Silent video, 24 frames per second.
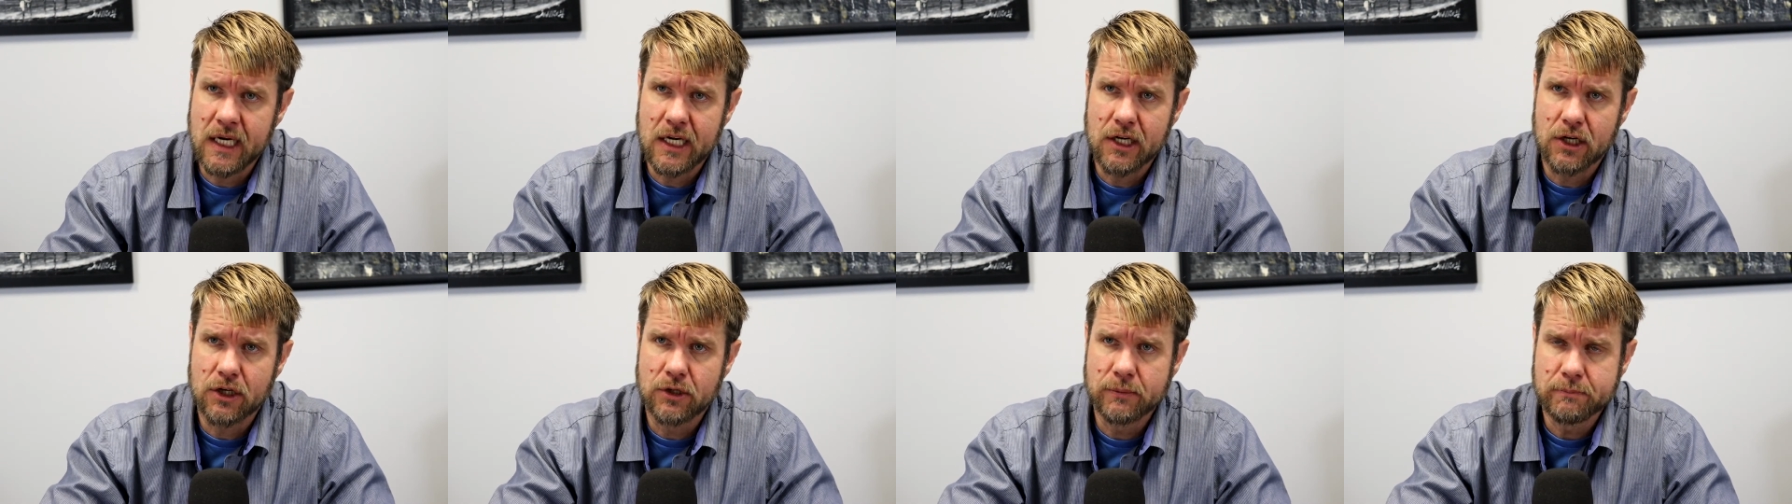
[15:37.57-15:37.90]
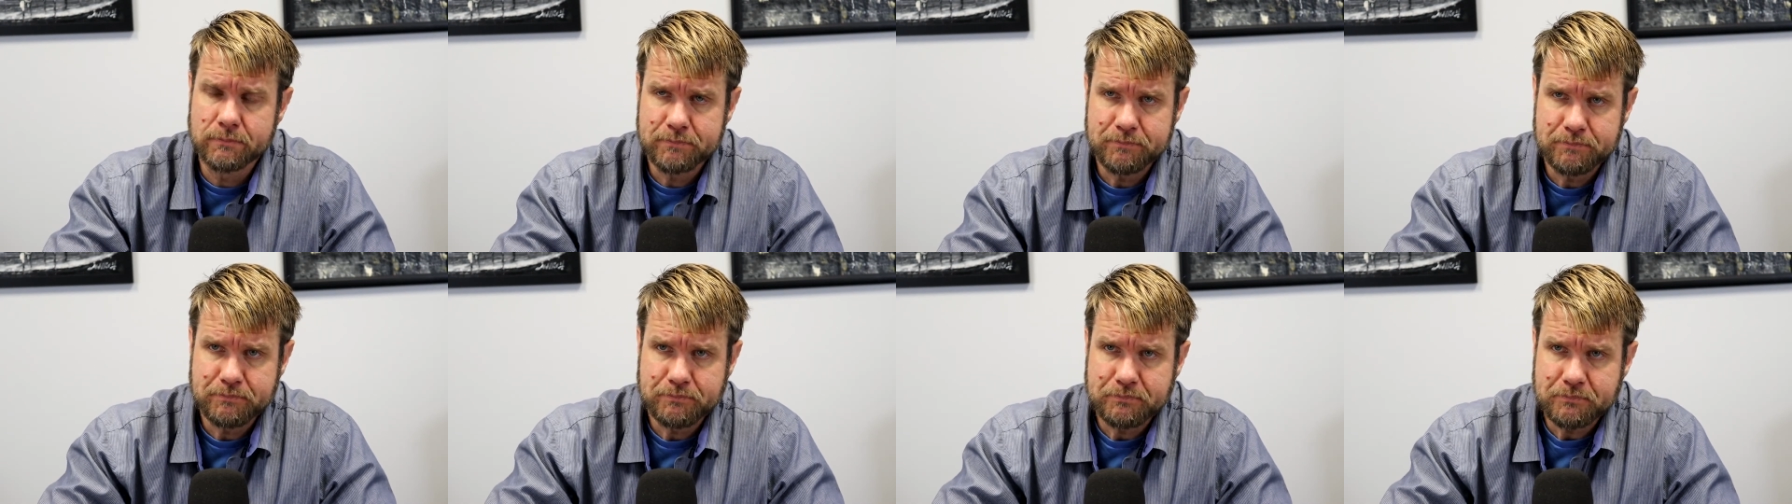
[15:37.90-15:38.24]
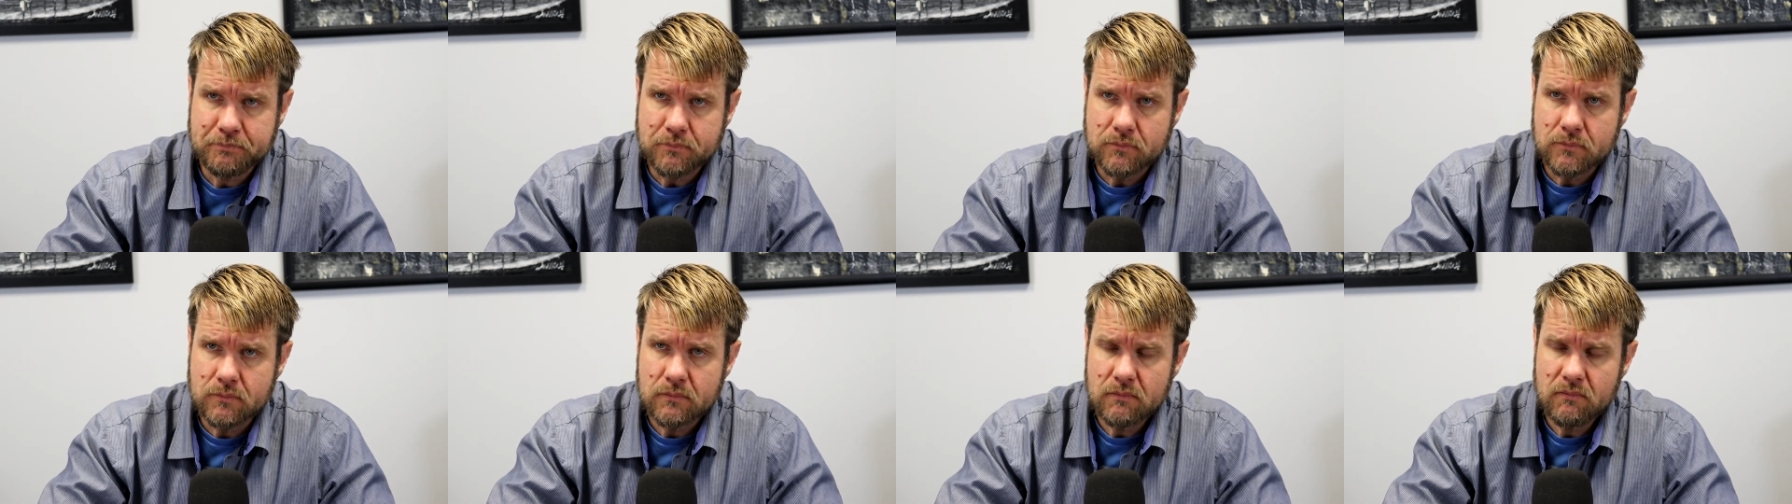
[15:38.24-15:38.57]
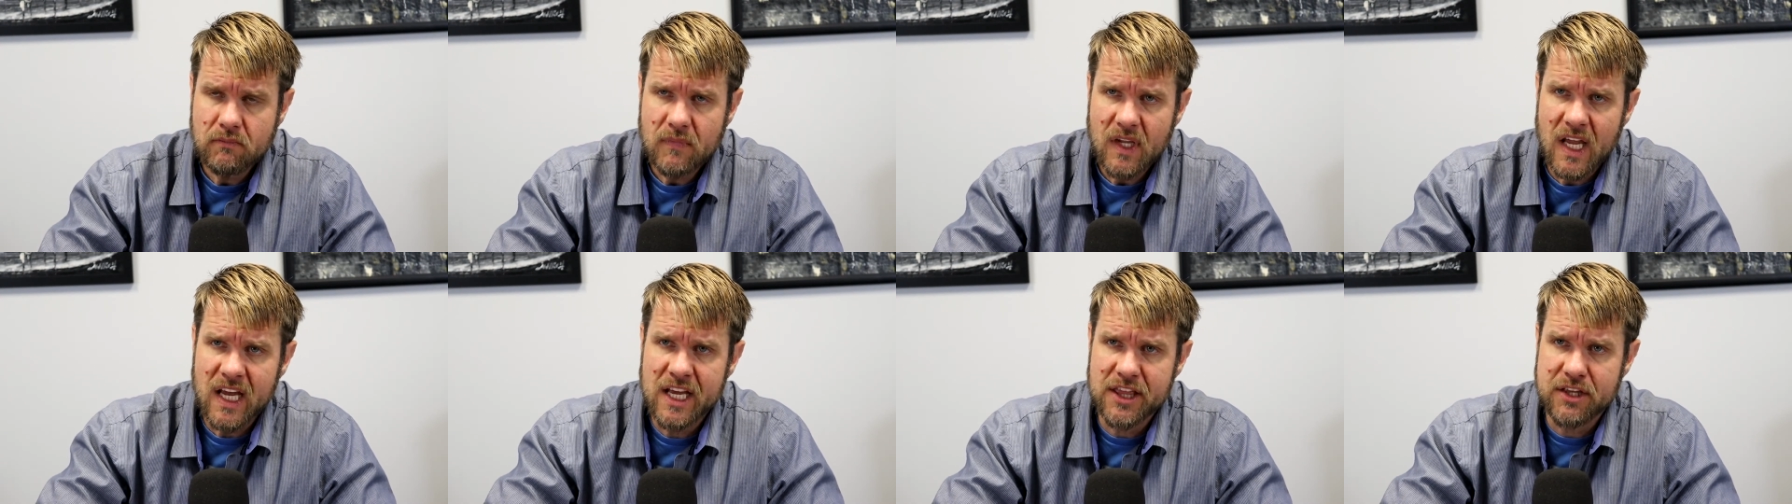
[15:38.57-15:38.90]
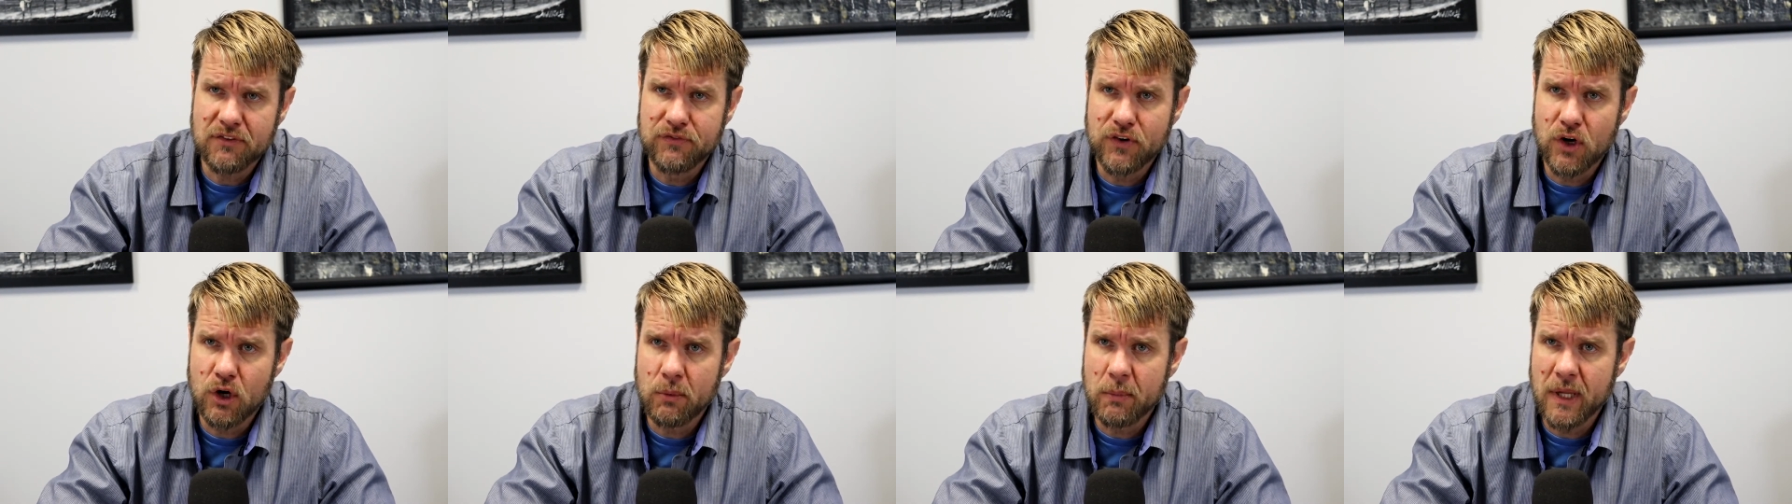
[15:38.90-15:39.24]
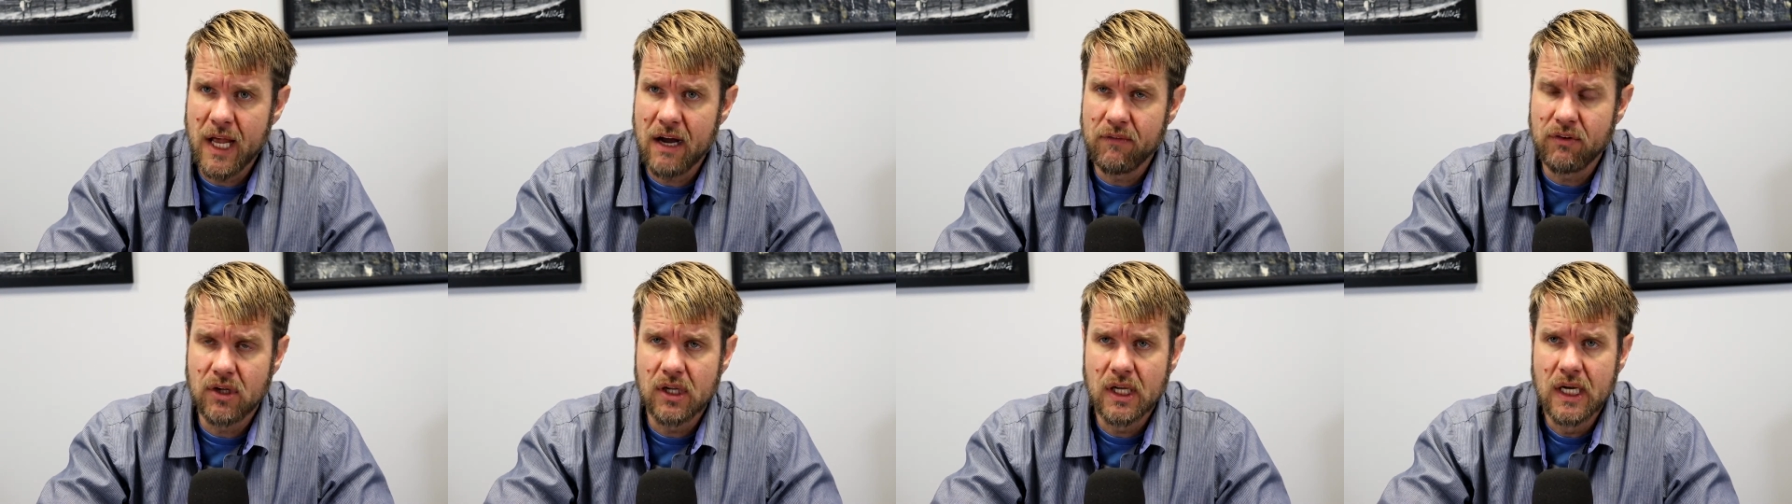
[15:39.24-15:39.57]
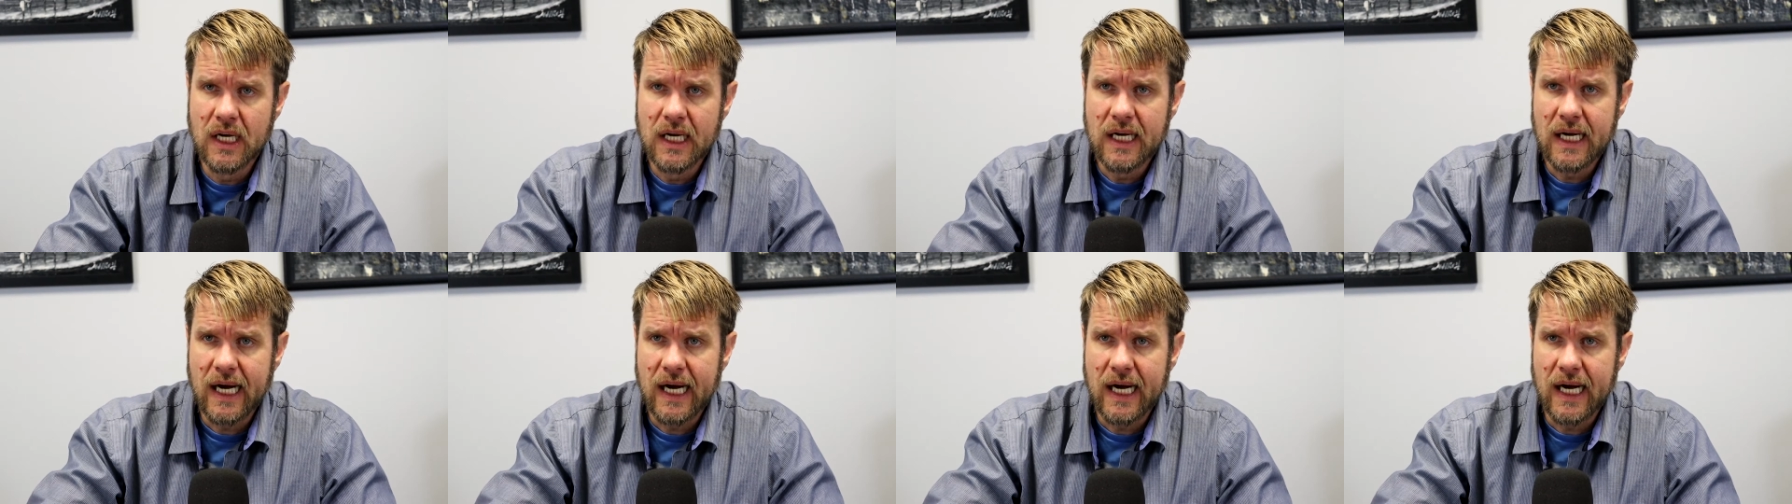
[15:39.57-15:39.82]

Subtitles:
here at the firm level.